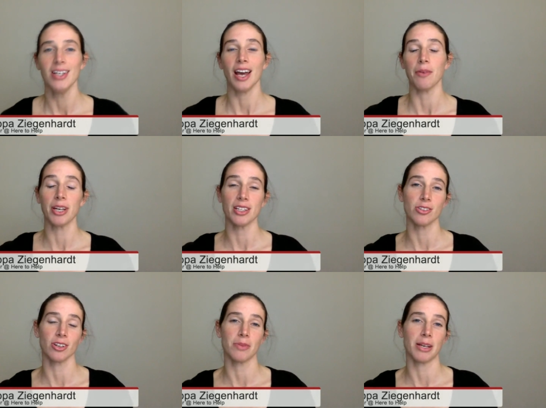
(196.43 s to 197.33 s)
and we can
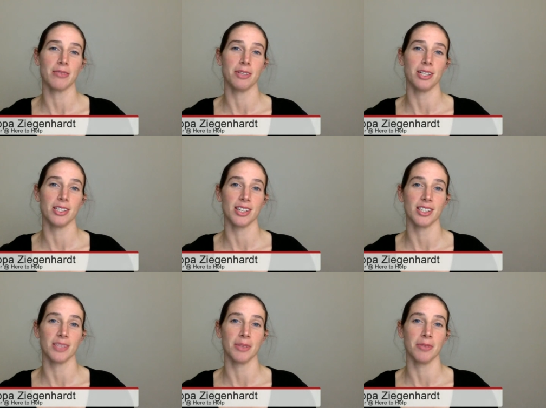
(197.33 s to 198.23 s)
talk about them and
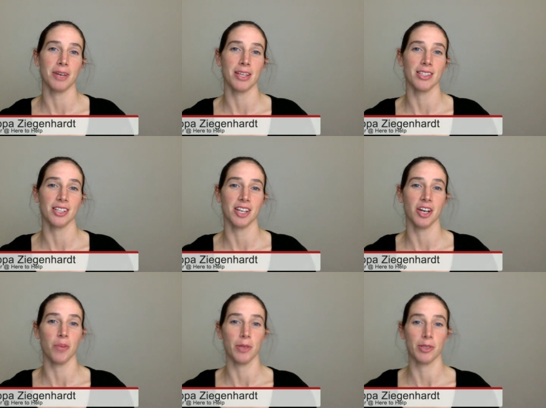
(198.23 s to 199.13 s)
discuss them in the way that's going to
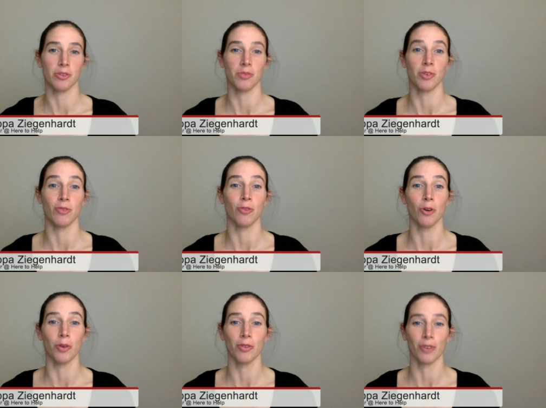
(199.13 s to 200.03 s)
help us all to move
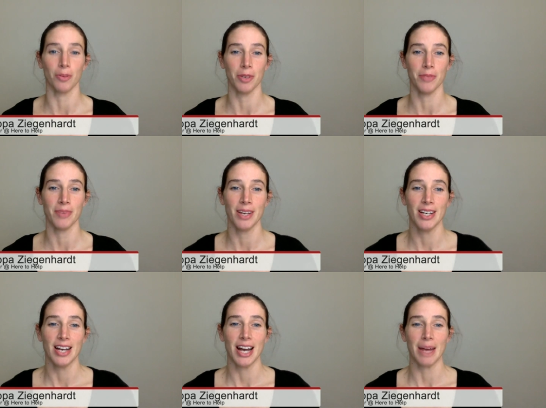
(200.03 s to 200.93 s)
forward from them.
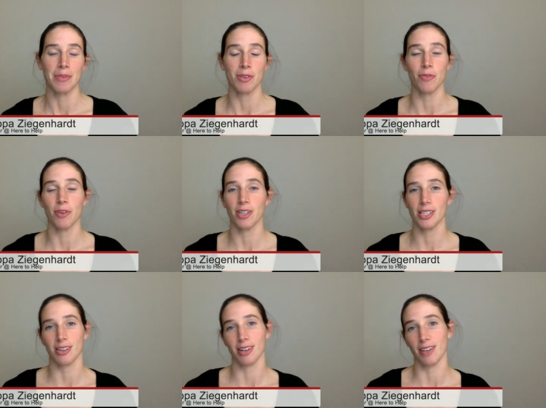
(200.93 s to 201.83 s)
So
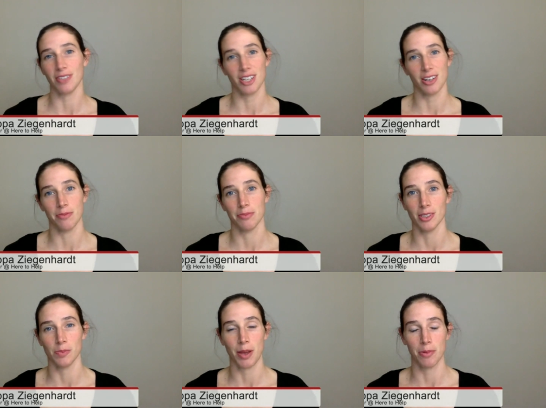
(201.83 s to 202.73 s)
first, I'd love to help
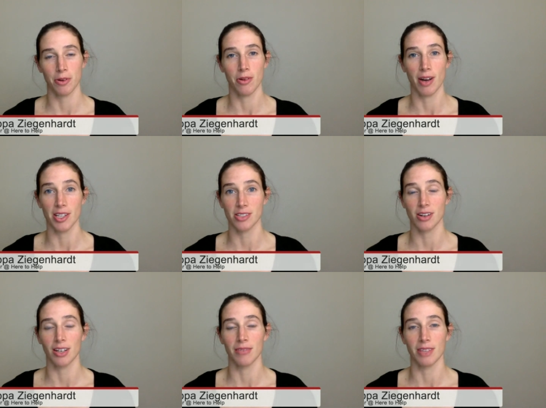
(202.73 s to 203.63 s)
those people who are
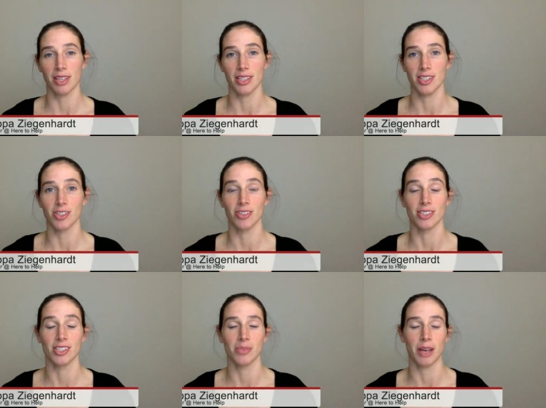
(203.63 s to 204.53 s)
struggling with these issues
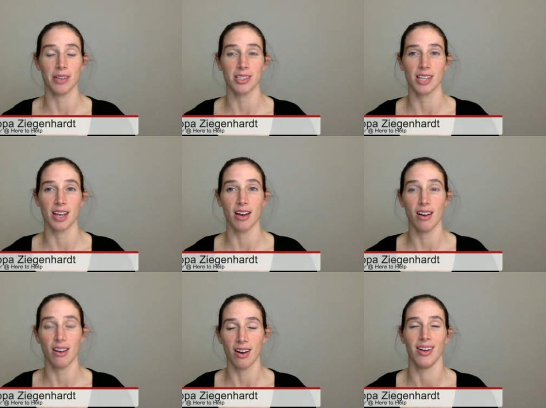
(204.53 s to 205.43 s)
to be able to say,
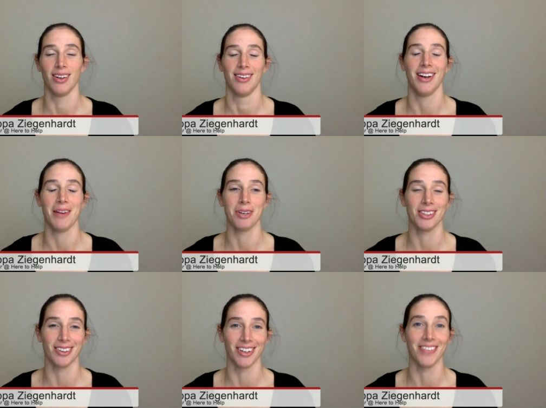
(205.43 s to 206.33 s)
oh, I'm
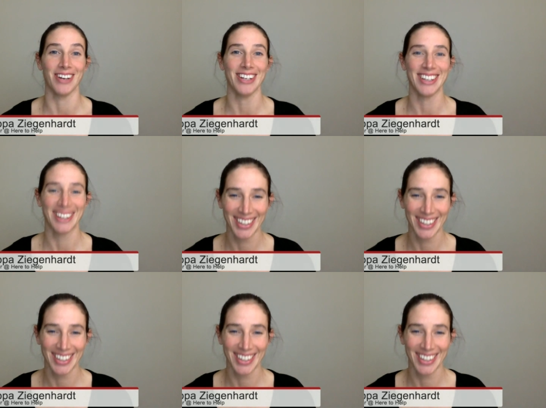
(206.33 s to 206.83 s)
not the only one.